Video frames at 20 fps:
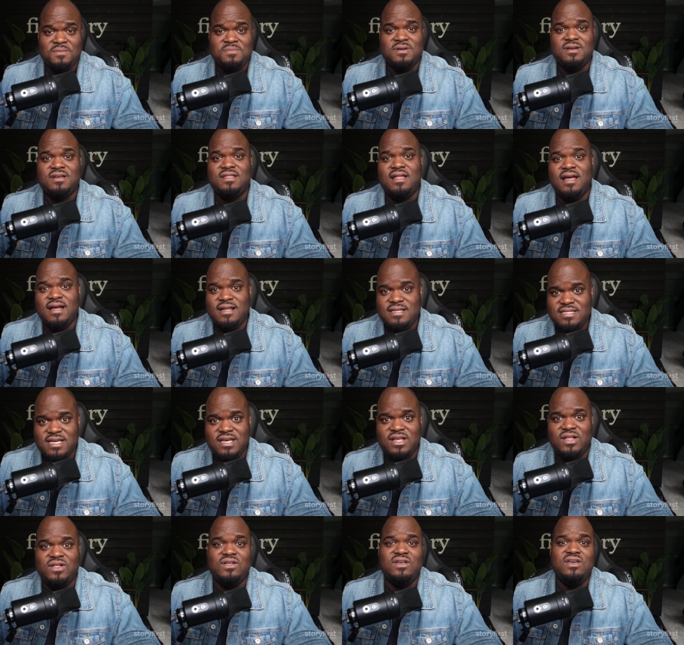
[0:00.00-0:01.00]
the
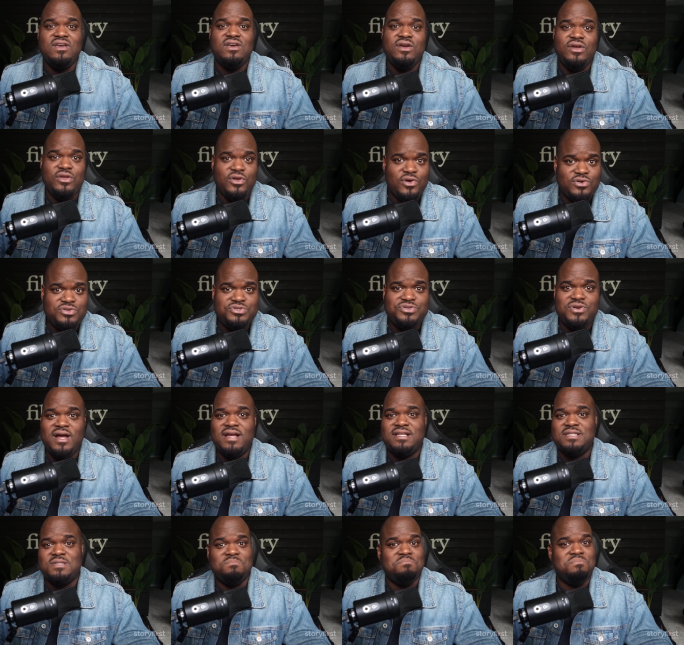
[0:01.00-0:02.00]
clientele. You're trying
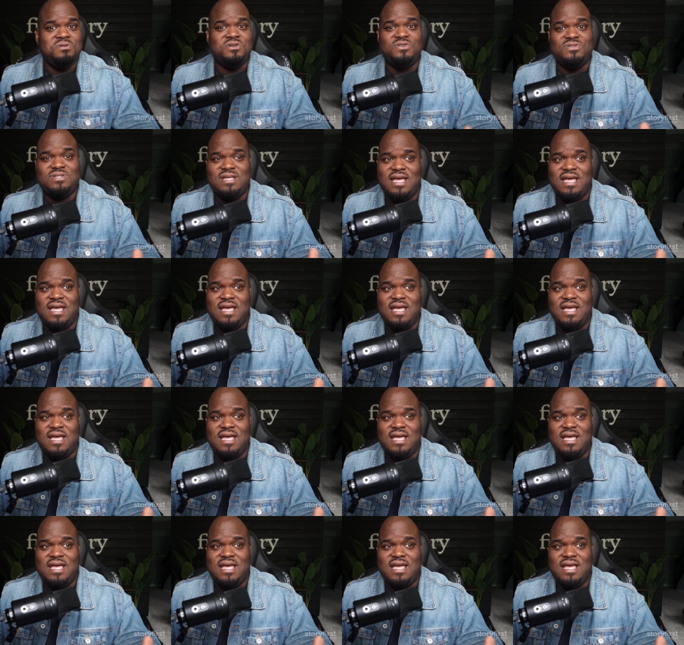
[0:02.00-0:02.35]
to build